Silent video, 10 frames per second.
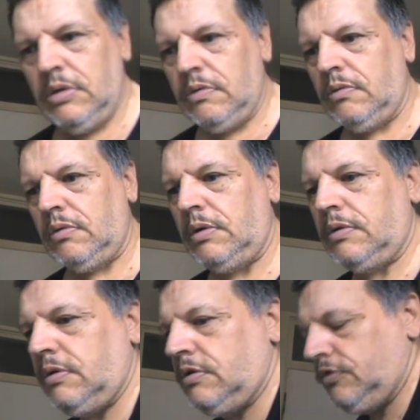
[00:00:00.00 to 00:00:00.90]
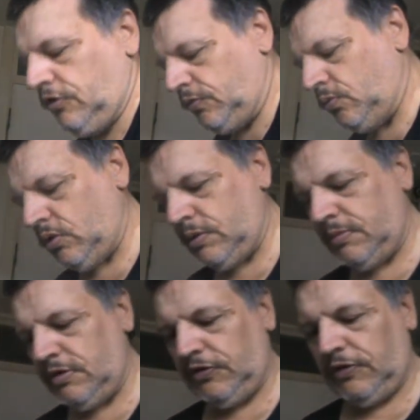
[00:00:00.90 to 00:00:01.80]
Right, just wipe
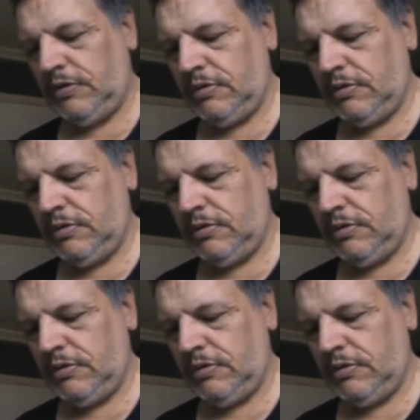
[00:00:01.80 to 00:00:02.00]
this.